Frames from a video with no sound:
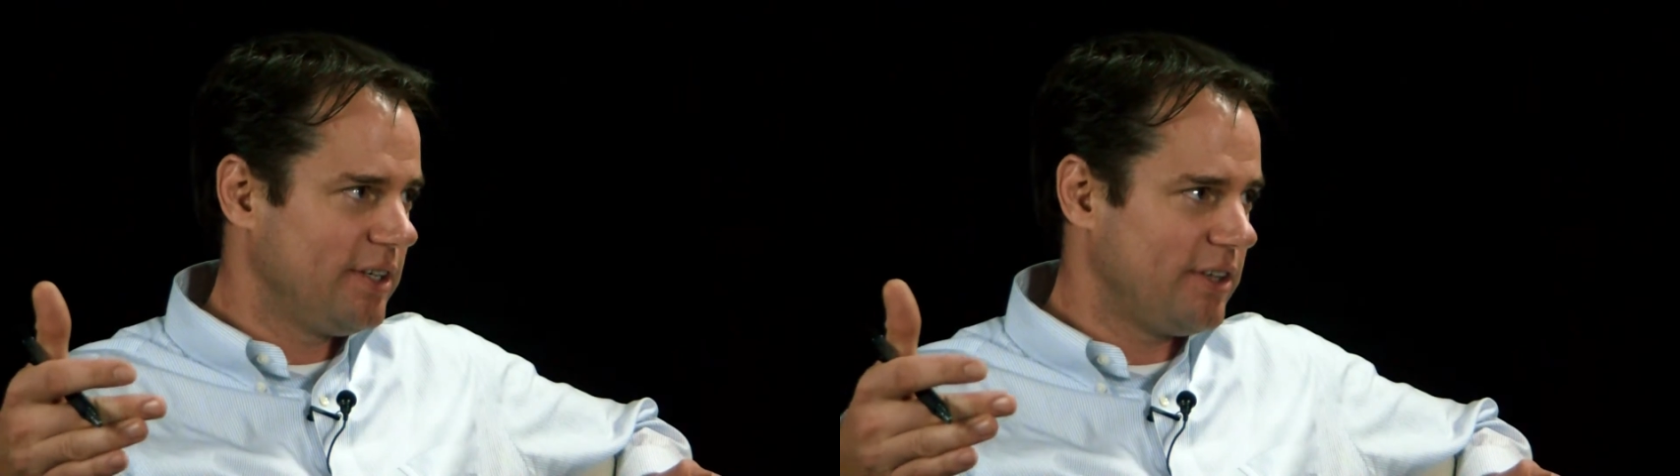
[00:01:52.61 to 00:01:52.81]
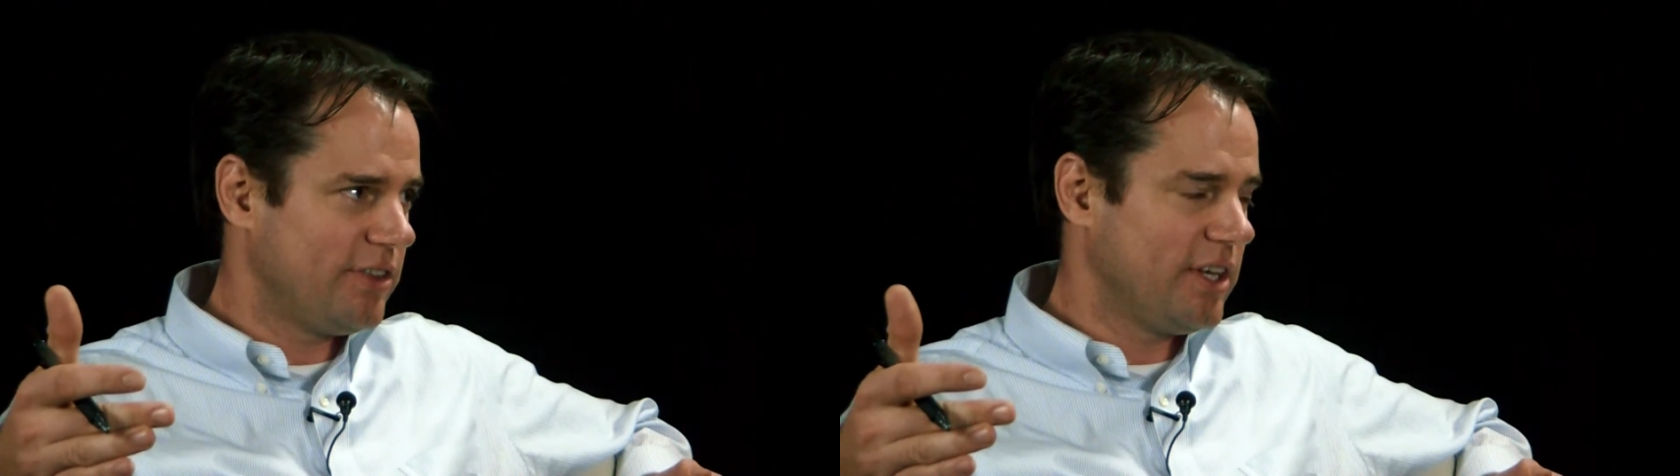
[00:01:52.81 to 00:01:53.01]

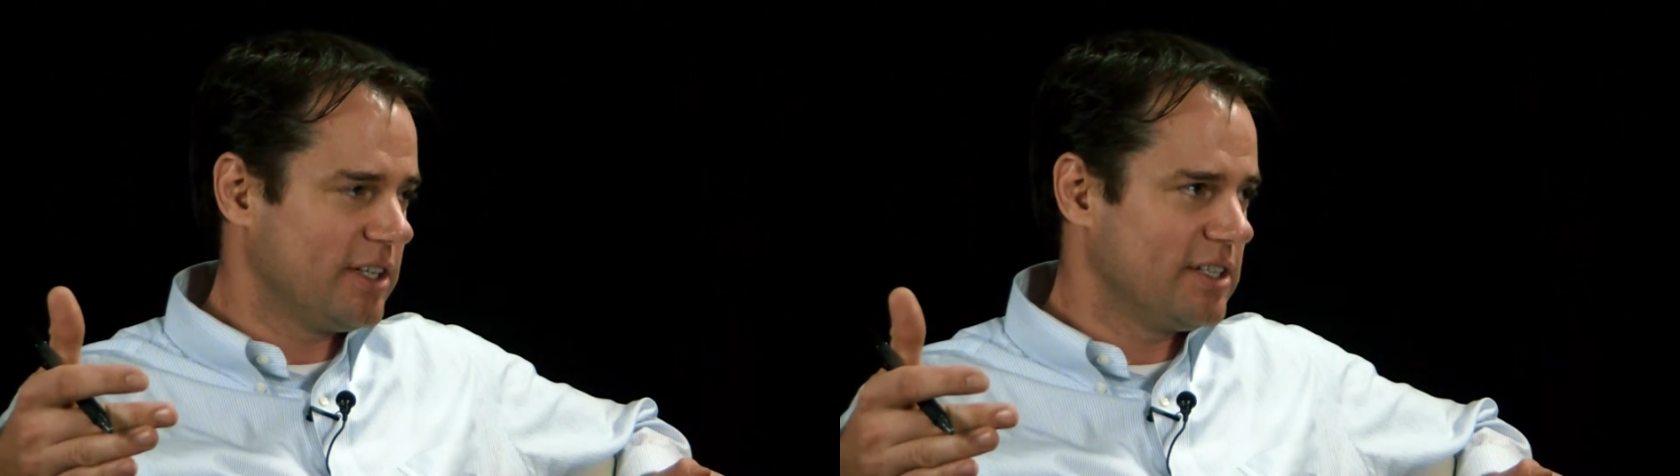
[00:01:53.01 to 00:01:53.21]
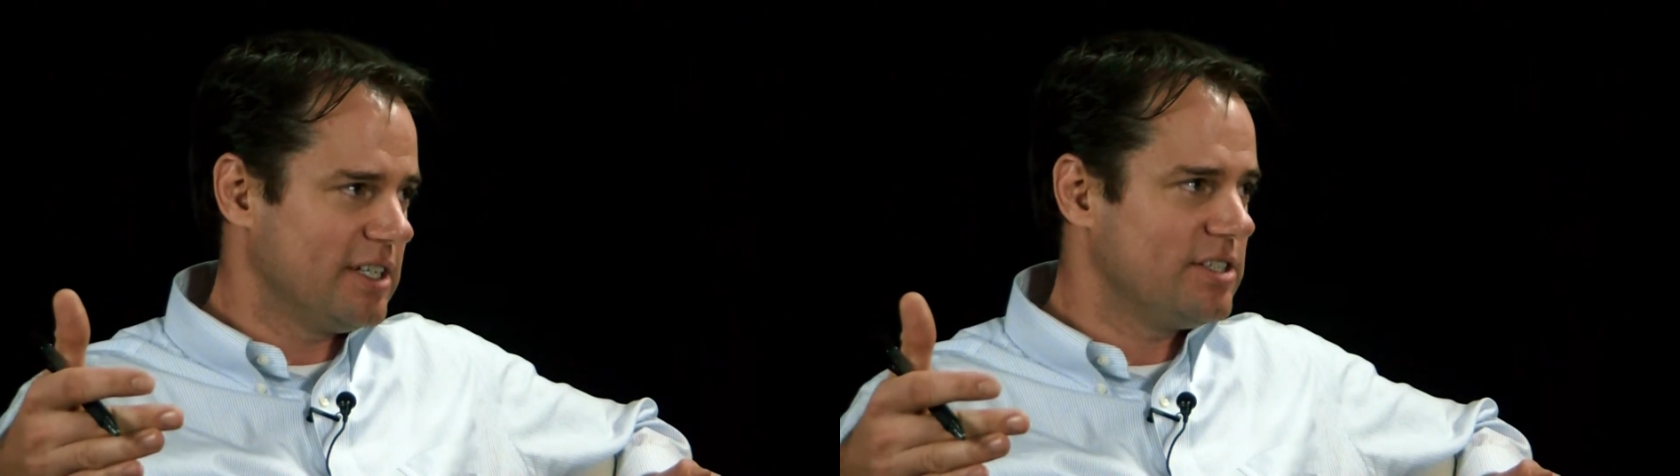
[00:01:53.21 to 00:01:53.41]
that they
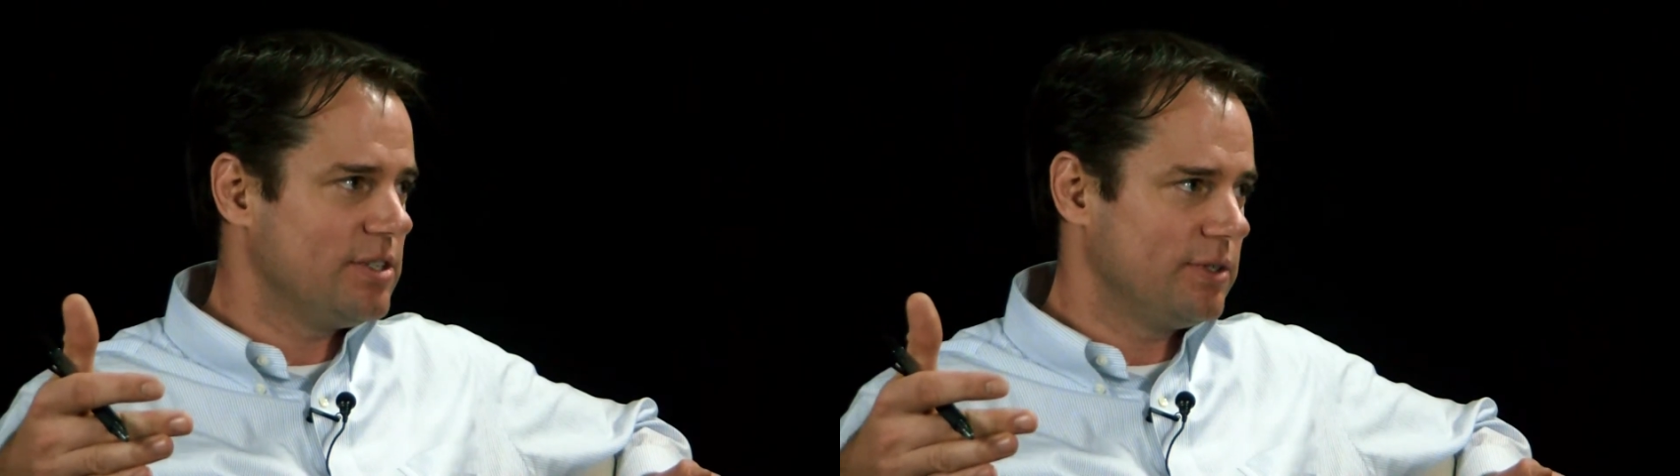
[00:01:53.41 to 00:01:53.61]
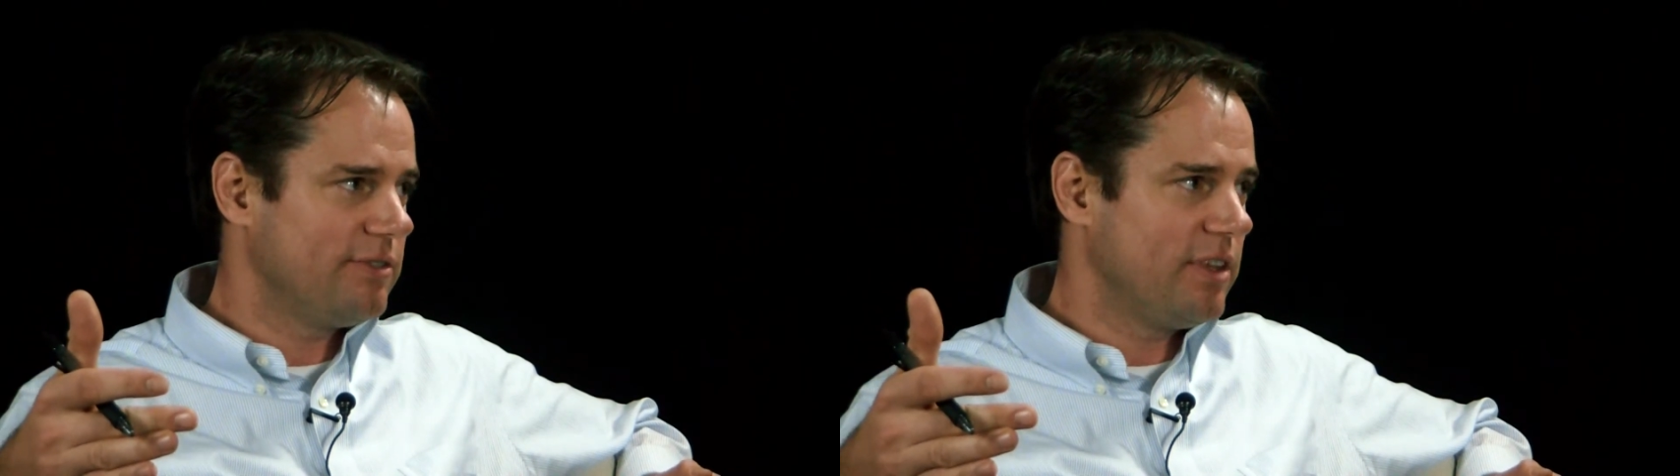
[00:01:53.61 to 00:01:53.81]
could get
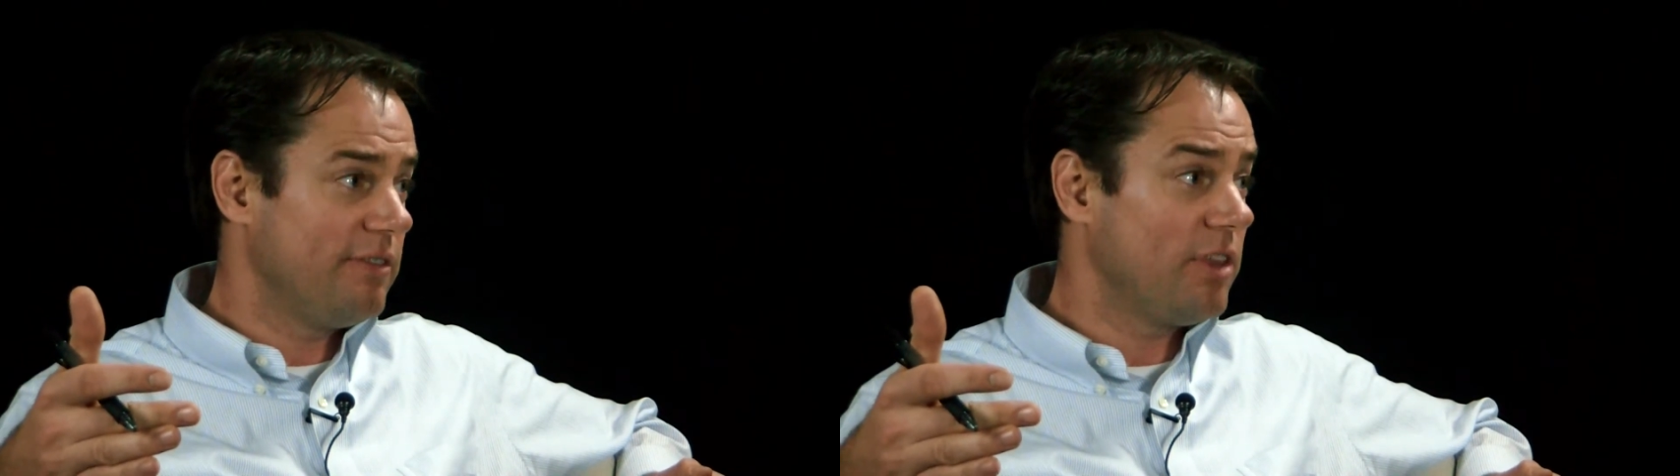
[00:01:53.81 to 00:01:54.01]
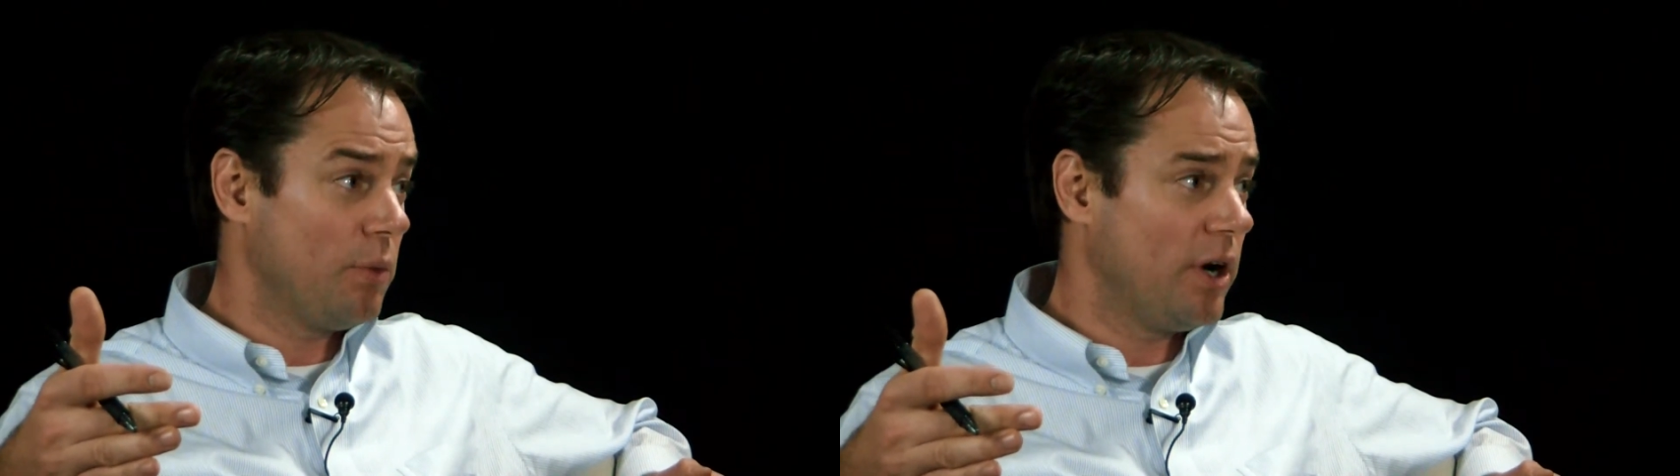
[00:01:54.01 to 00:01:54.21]
to
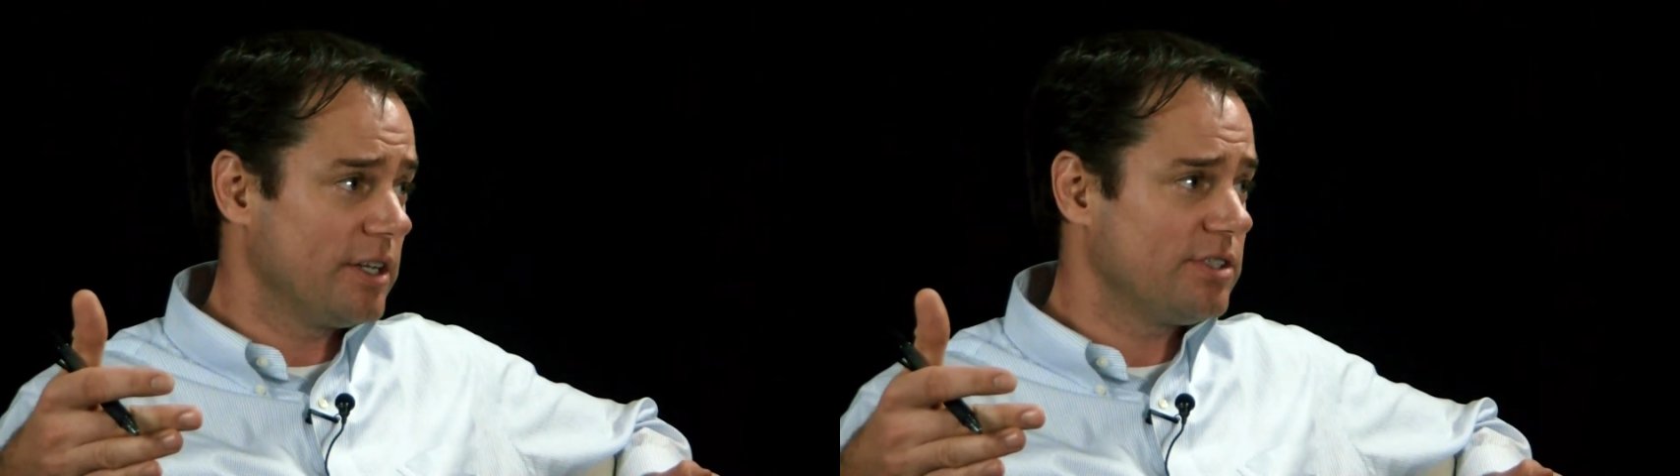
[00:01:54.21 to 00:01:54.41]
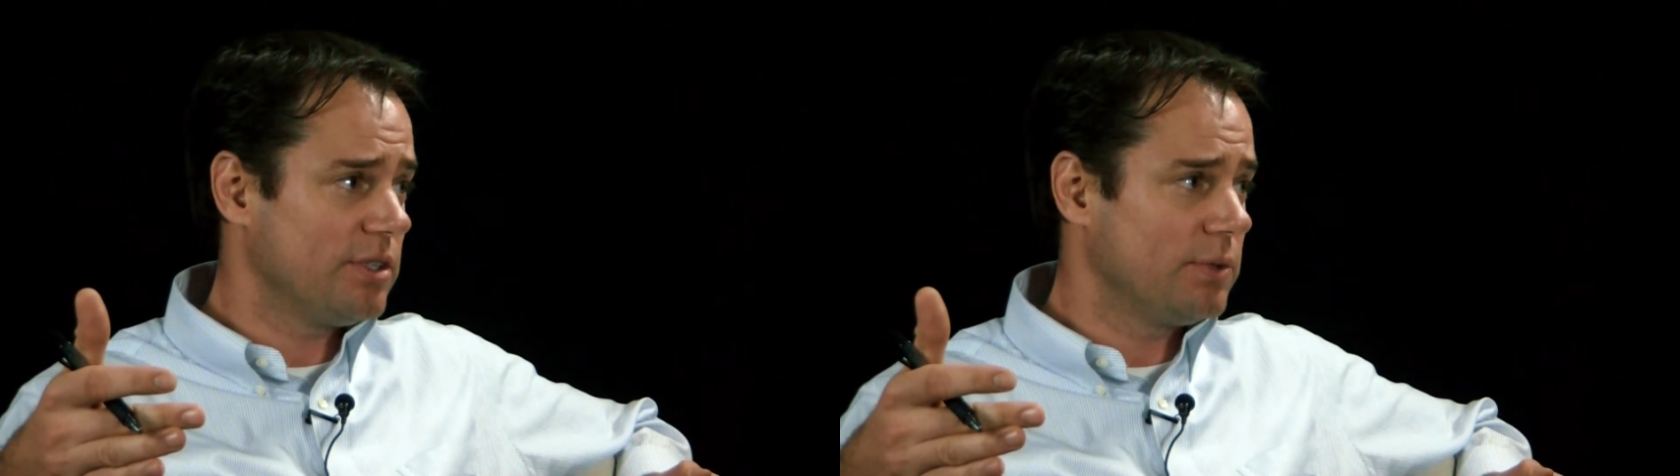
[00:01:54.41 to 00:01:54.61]
if they
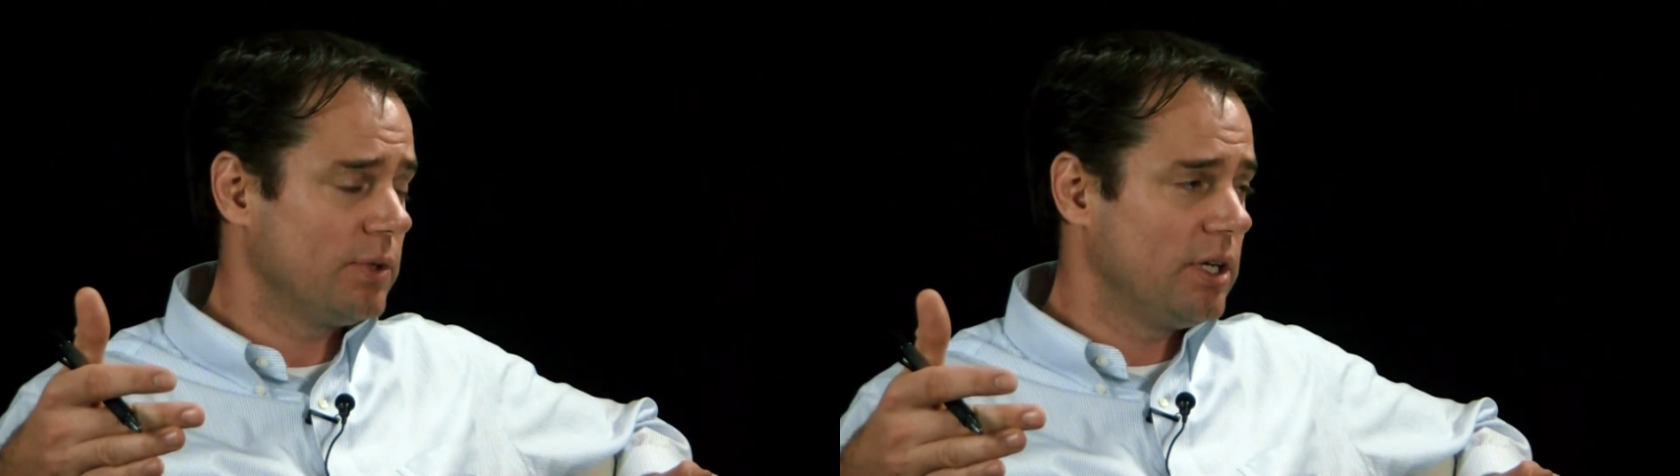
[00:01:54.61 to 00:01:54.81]
wanted to.